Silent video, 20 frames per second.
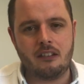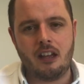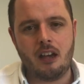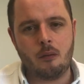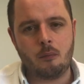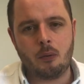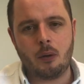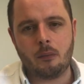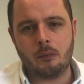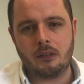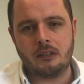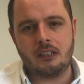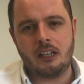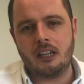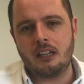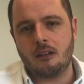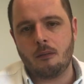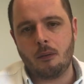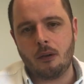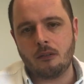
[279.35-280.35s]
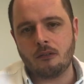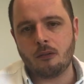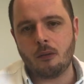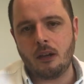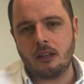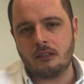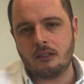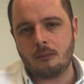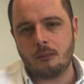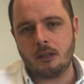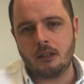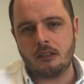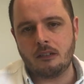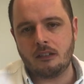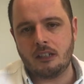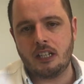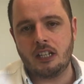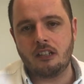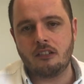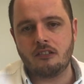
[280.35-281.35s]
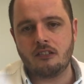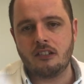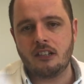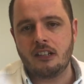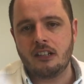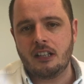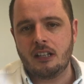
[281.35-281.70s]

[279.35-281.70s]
that would probably take you about 20 minutes each.